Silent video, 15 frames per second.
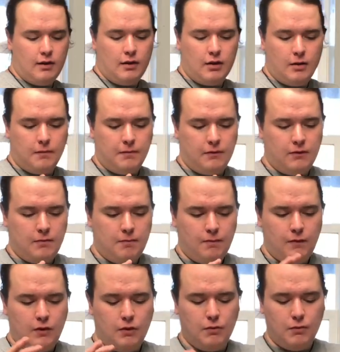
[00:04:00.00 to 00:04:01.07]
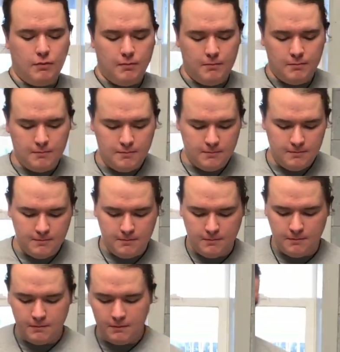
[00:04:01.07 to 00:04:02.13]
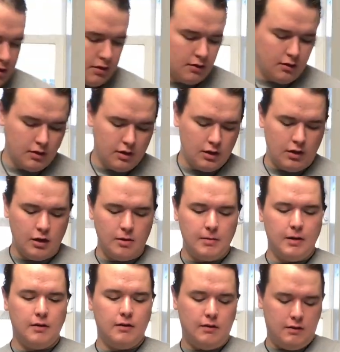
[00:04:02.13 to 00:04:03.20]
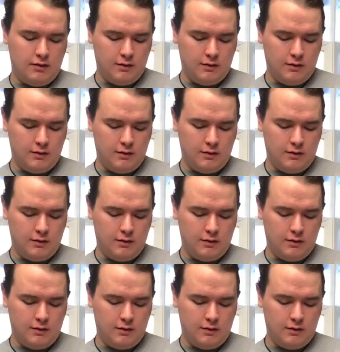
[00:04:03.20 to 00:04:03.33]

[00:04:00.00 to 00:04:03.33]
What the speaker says: take off some few. Then you're gonna need about